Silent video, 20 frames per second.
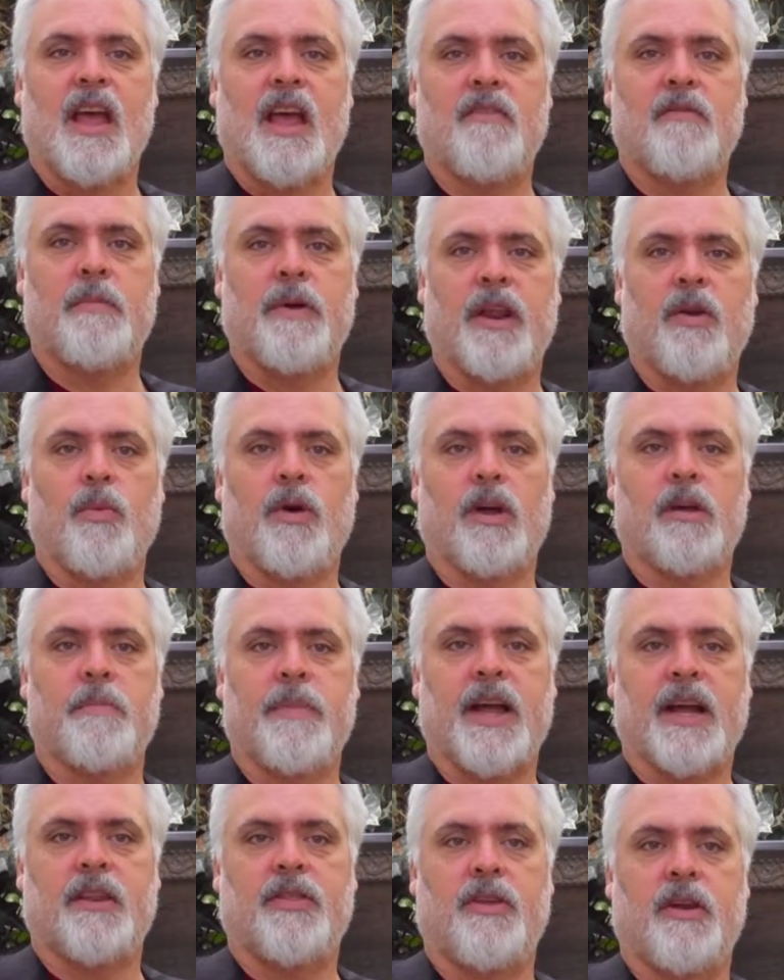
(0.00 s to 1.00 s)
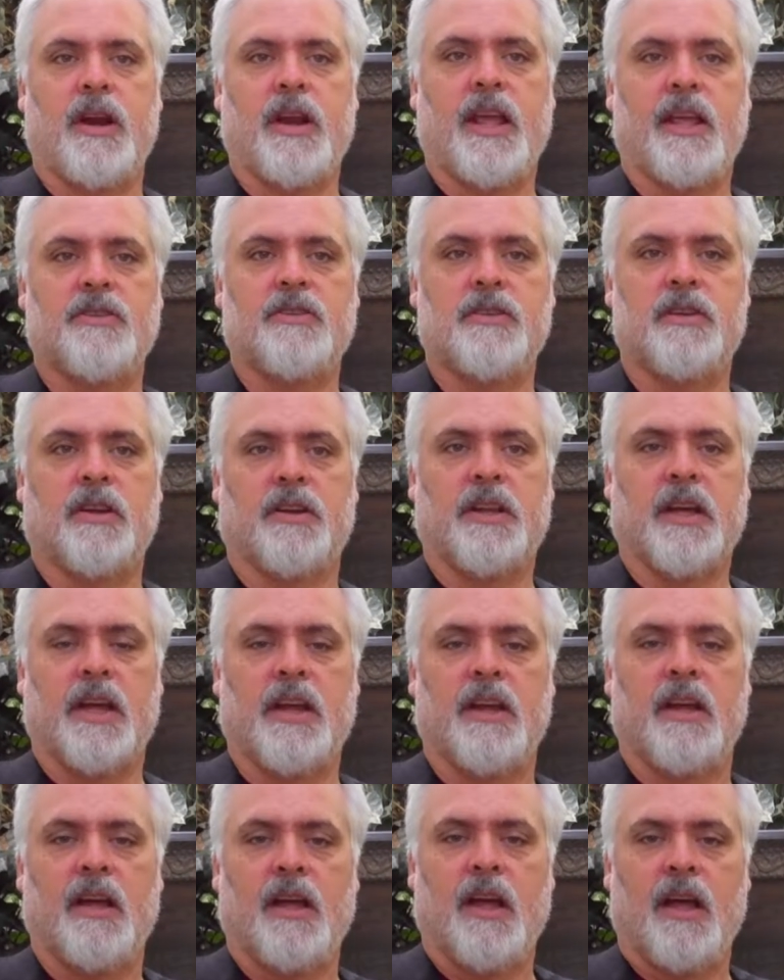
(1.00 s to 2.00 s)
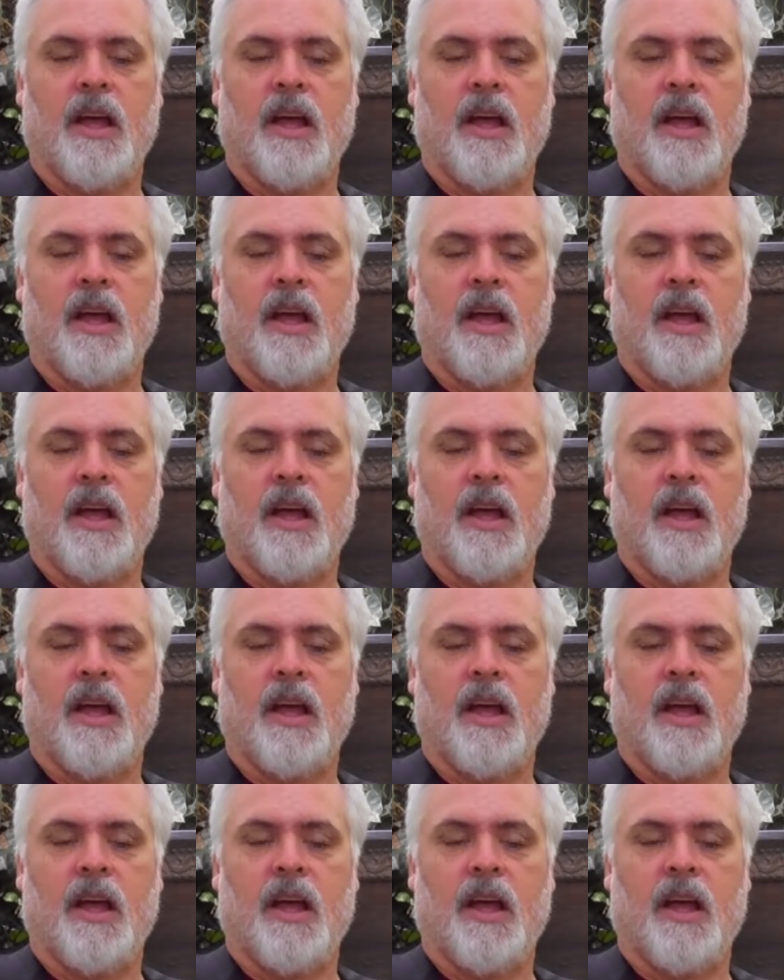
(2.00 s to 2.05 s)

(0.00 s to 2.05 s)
Everybody, welcome back to 30 Days Until Done.